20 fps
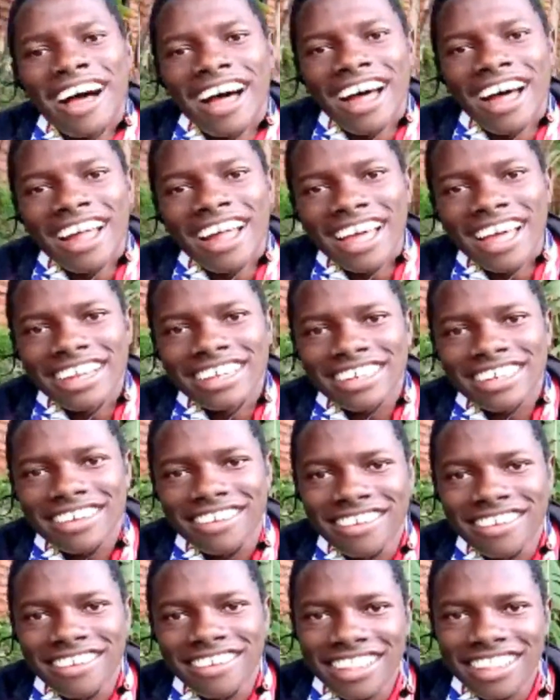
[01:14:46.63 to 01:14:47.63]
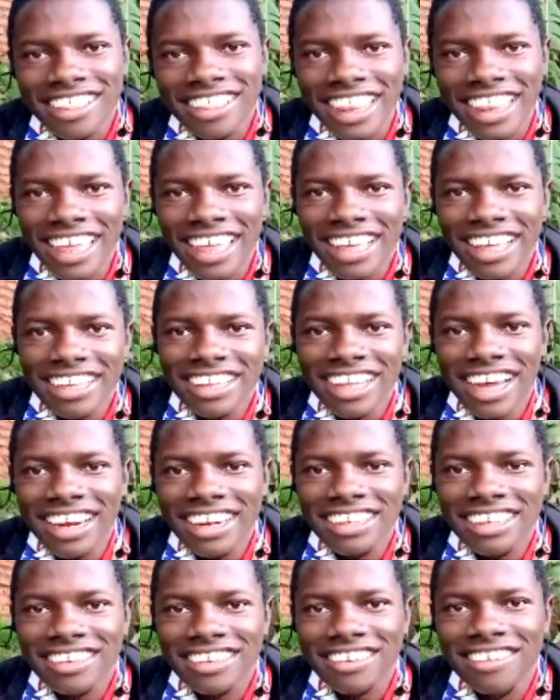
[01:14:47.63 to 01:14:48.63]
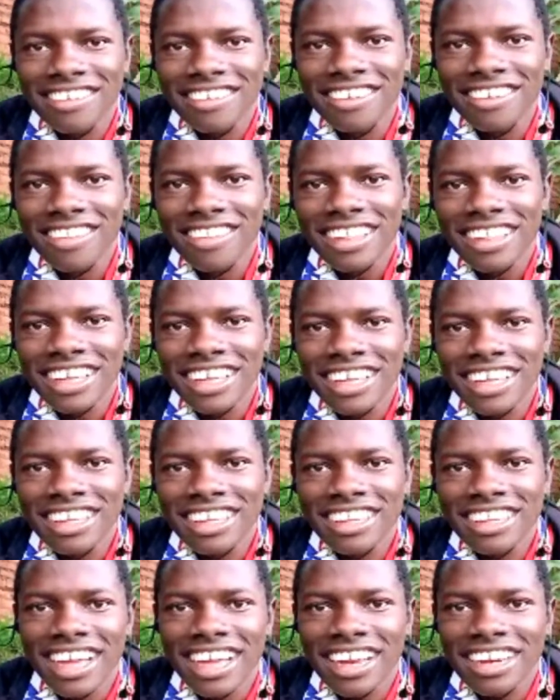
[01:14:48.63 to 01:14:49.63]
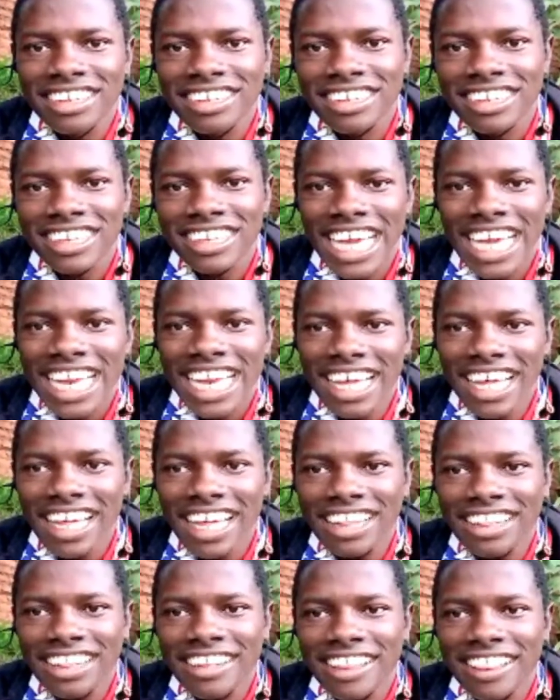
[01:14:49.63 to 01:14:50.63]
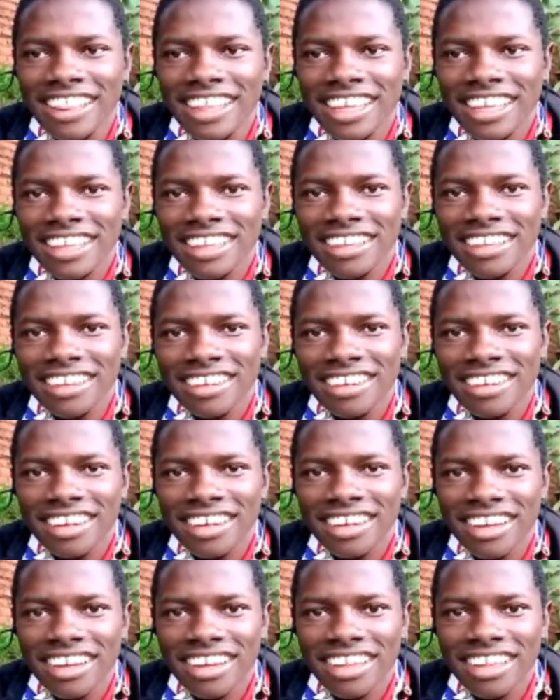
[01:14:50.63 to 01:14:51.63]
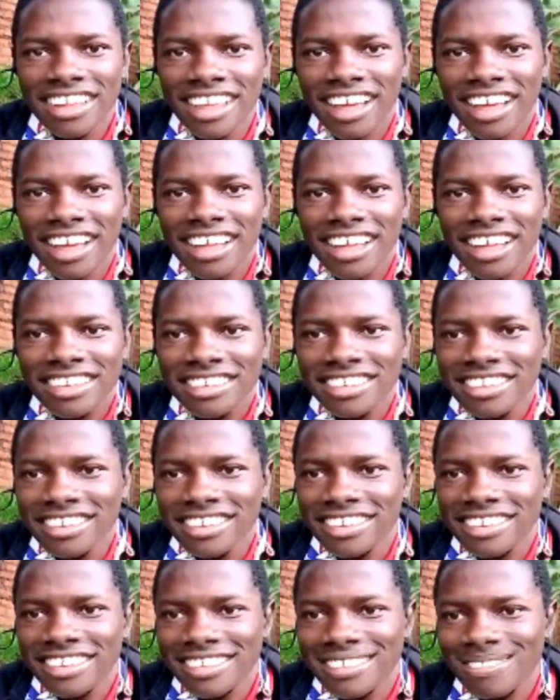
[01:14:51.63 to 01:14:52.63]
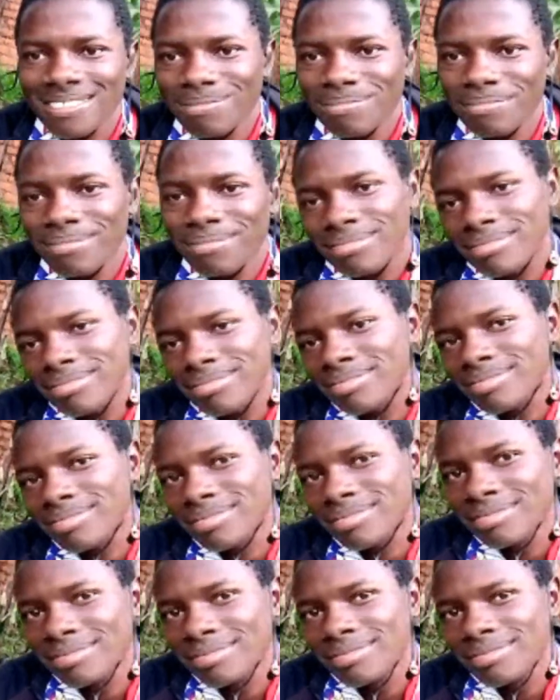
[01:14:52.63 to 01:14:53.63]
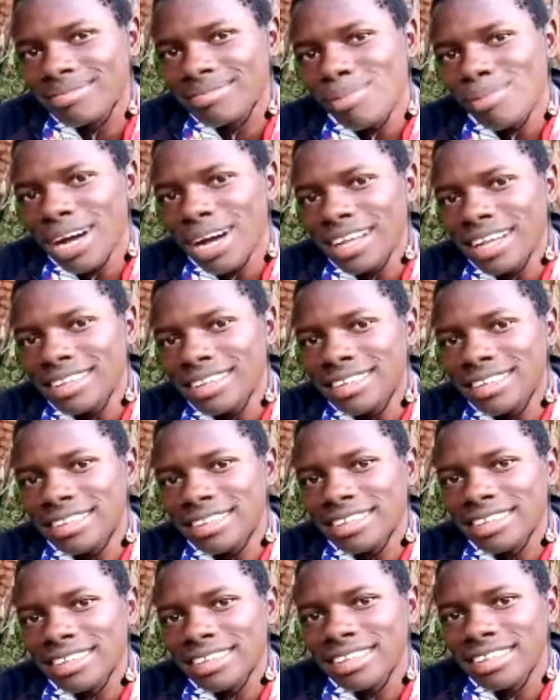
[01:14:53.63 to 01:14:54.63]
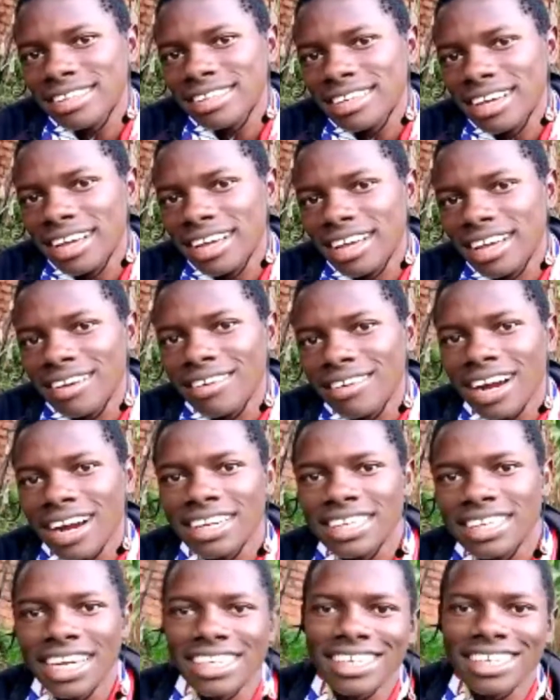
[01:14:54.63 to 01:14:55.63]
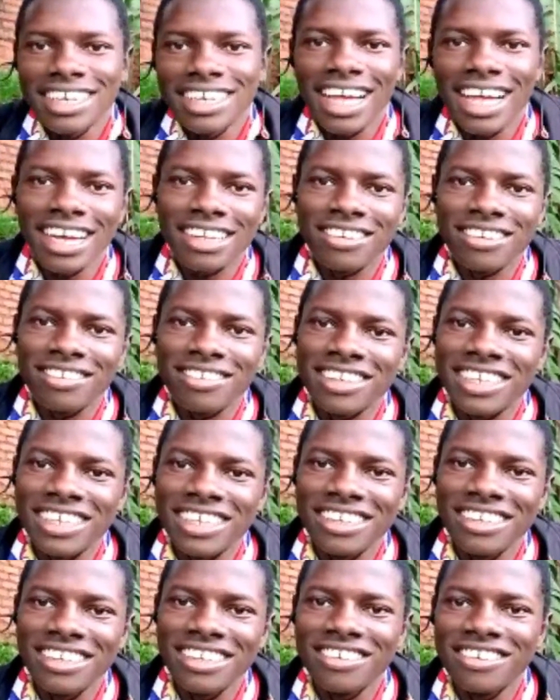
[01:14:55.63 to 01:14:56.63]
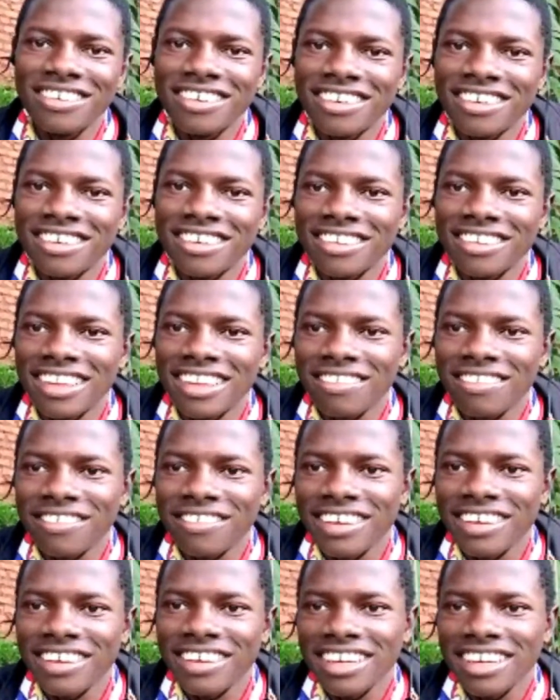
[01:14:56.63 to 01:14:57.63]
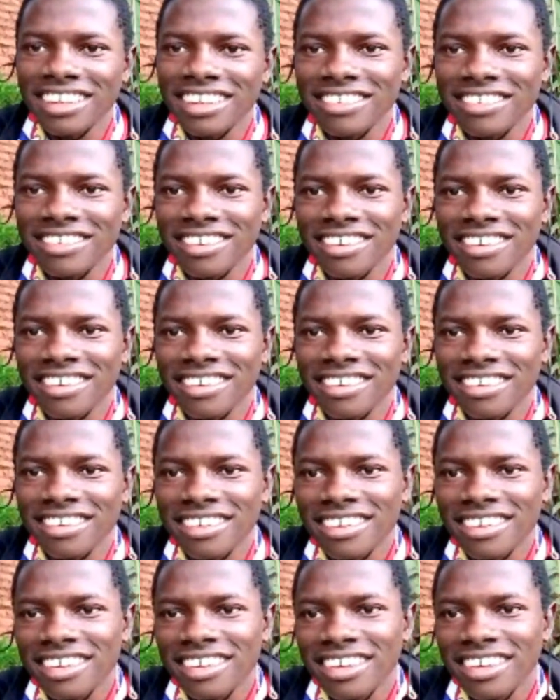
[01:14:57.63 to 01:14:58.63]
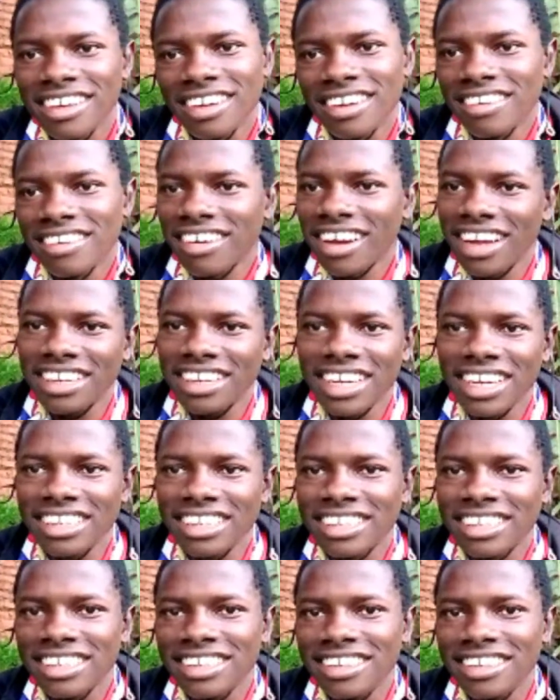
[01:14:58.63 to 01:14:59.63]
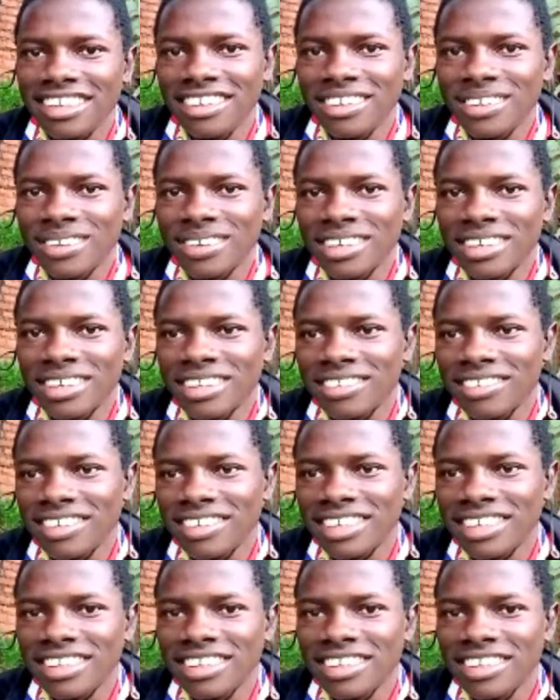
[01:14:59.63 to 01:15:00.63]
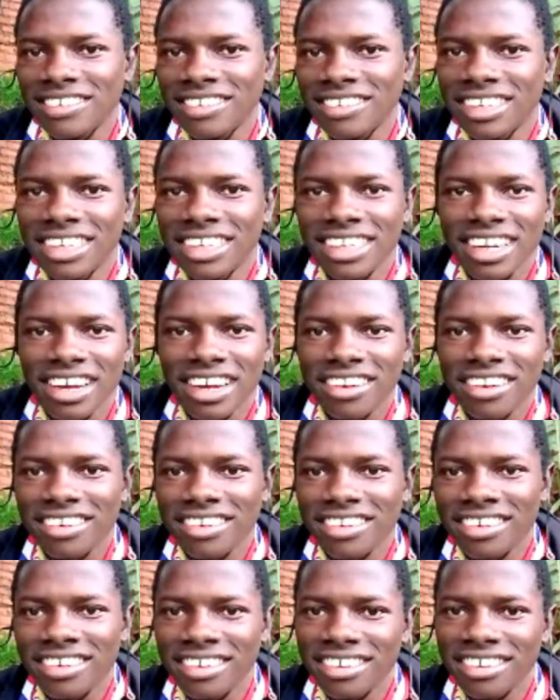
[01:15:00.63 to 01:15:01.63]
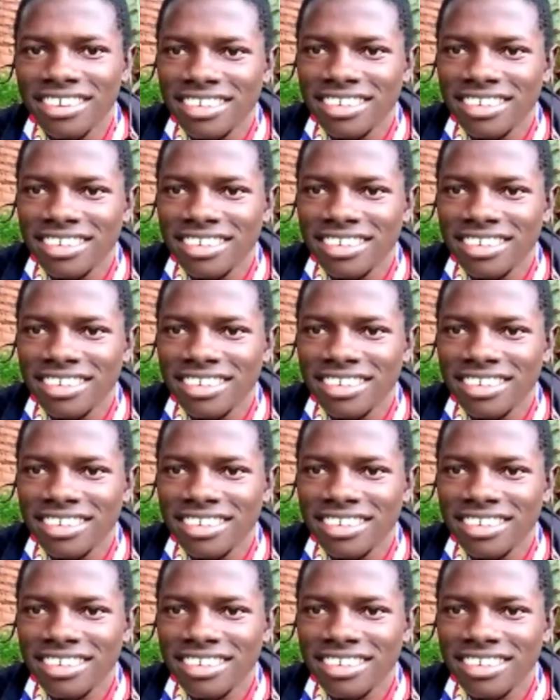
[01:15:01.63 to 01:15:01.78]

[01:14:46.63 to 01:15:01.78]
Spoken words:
That is great thing. That is good thing. That is great thing. Yeah. So, but you can just like to see you on the face, you know. I just enjoy to see you, dear, you know.